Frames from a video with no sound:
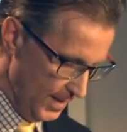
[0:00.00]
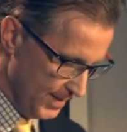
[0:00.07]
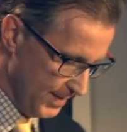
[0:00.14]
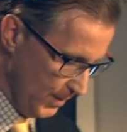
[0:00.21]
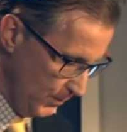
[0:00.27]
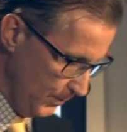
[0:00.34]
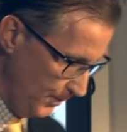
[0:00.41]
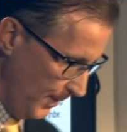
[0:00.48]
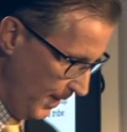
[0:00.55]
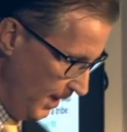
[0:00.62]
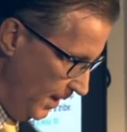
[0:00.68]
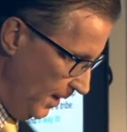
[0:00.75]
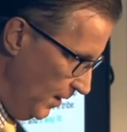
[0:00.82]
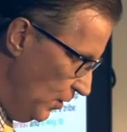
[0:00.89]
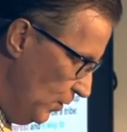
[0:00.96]
So
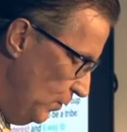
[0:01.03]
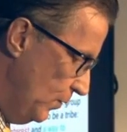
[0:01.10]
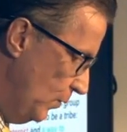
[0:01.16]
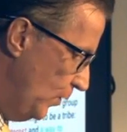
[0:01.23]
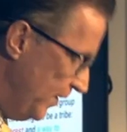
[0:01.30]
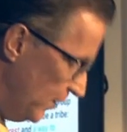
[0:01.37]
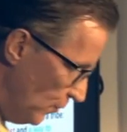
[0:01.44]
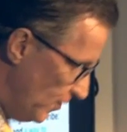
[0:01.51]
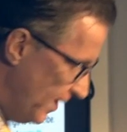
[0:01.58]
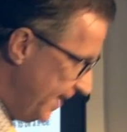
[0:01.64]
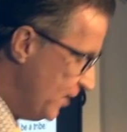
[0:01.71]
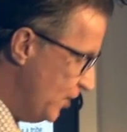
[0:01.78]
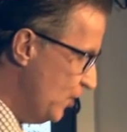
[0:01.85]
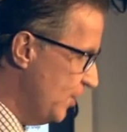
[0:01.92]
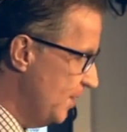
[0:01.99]
you win your
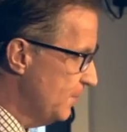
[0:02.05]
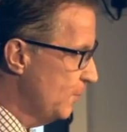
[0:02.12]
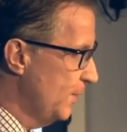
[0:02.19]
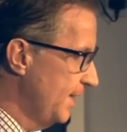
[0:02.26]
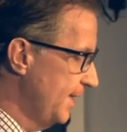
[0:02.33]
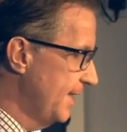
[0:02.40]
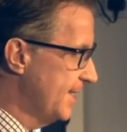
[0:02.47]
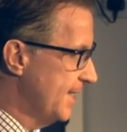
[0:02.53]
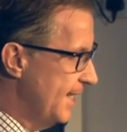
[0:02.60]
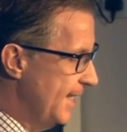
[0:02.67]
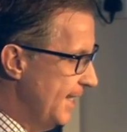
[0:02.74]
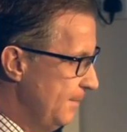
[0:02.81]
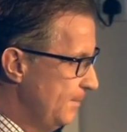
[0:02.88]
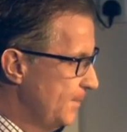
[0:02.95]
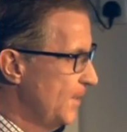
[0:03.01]
relationships one at a
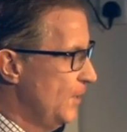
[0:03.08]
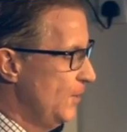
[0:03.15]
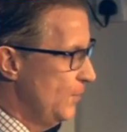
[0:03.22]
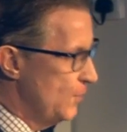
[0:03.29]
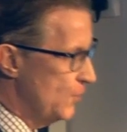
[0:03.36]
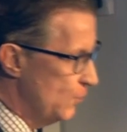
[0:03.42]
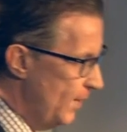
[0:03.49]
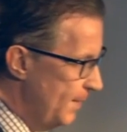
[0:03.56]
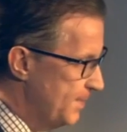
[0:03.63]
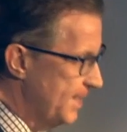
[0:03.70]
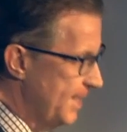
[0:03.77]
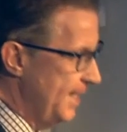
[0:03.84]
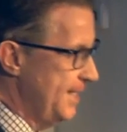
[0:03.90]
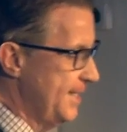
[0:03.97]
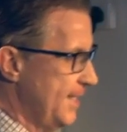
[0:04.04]
time. You use your
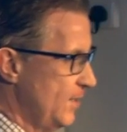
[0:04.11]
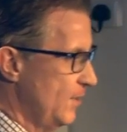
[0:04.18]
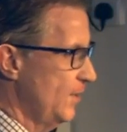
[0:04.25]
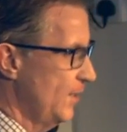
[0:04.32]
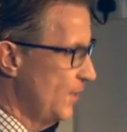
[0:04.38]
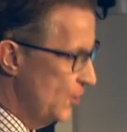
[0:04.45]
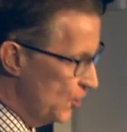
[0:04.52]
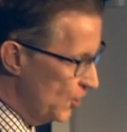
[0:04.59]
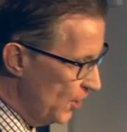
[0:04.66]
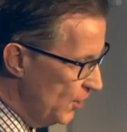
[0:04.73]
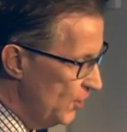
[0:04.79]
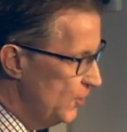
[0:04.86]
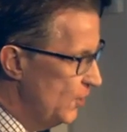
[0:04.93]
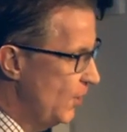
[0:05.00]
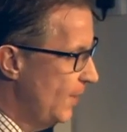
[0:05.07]
websites in order to show
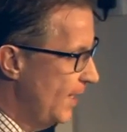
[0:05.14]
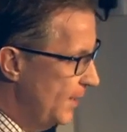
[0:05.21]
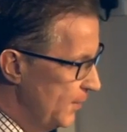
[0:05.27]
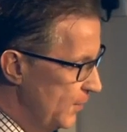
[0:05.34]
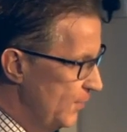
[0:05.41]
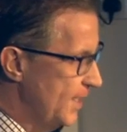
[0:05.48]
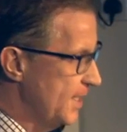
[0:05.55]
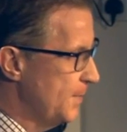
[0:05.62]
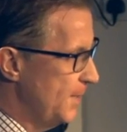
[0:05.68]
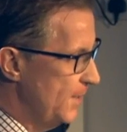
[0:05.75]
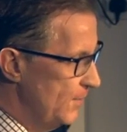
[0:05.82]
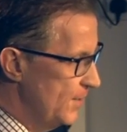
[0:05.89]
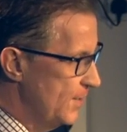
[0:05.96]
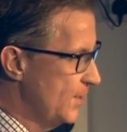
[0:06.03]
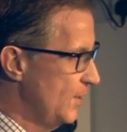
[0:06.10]
your know-how and your
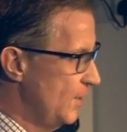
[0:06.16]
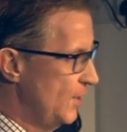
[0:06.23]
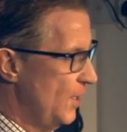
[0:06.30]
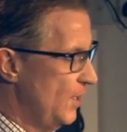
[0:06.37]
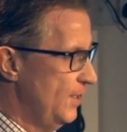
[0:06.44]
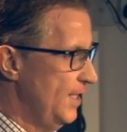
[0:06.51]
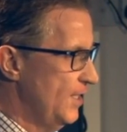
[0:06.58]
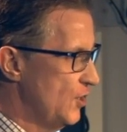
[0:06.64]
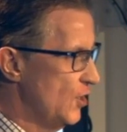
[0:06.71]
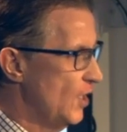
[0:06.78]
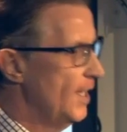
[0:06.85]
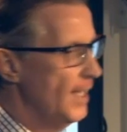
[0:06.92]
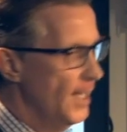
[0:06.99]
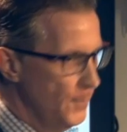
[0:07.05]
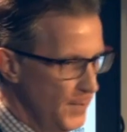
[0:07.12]
experience and your knowledge,
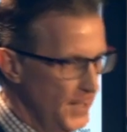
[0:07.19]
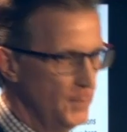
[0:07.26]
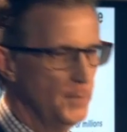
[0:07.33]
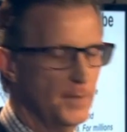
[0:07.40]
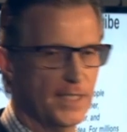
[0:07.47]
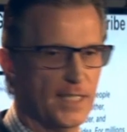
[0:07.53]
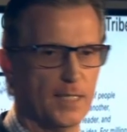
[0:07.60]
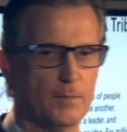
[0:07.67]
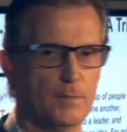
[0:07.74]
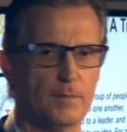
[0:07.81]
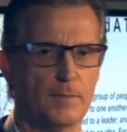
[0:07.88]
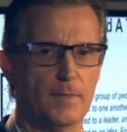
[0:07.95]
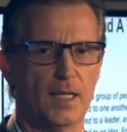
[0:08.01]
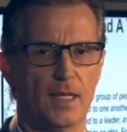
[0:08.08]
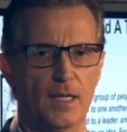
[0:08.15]
and people become
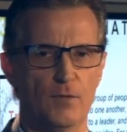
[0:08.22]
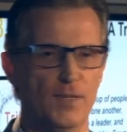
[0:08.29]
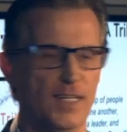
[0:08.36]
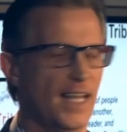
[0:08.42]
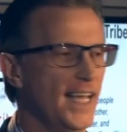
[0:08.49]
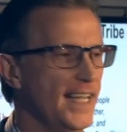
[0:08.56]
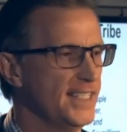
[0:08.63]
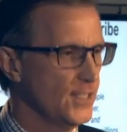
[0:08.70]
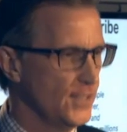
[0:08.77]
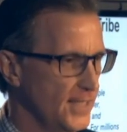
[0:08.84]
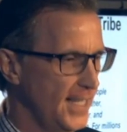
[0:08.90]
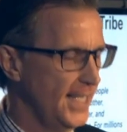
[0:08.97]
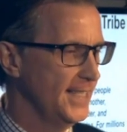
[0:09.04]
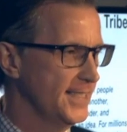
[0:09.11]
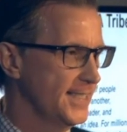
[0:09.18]
reliant
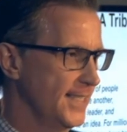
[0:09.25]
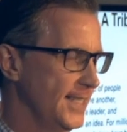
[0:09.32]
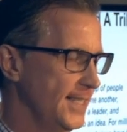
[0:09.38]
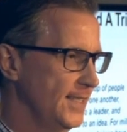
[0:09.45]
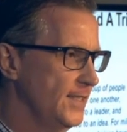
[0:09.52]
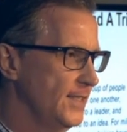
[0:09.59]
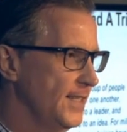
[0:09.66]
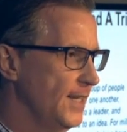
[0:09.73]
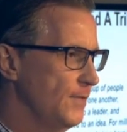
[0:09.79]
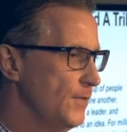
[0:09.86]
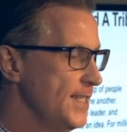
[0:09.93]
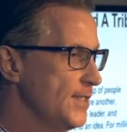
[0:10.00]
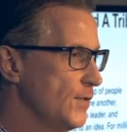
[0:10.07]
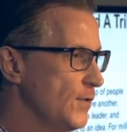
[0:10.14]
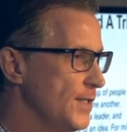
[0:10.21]
on that
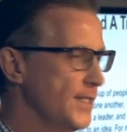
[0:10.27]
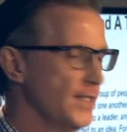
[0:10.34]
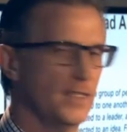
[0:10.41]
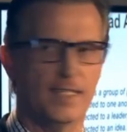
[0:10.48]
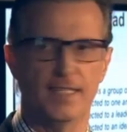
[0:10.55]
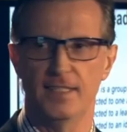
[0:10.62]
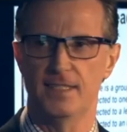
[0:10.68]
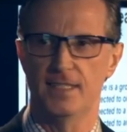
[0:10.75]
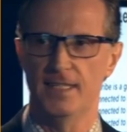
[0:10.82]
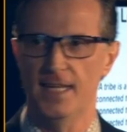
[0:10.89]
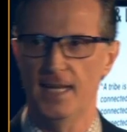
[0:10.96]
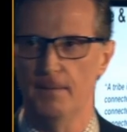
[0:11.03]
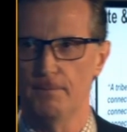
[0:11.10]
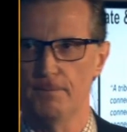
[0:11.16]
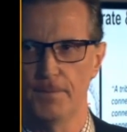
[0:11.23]
resource on the
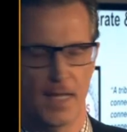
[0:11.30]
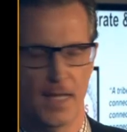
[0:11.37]
internet.